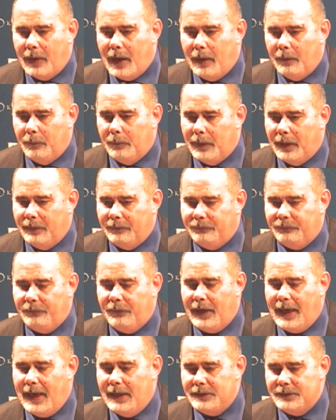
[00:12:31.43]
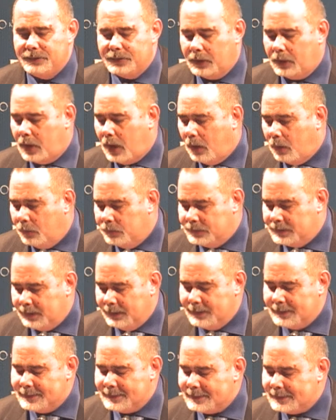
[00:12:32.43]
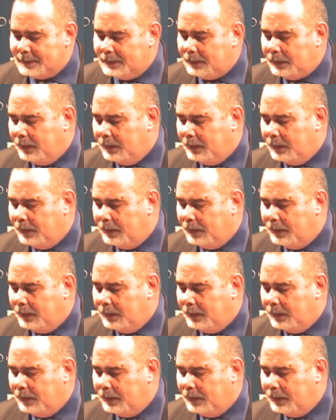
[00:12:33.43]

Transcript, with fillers: our French cousins,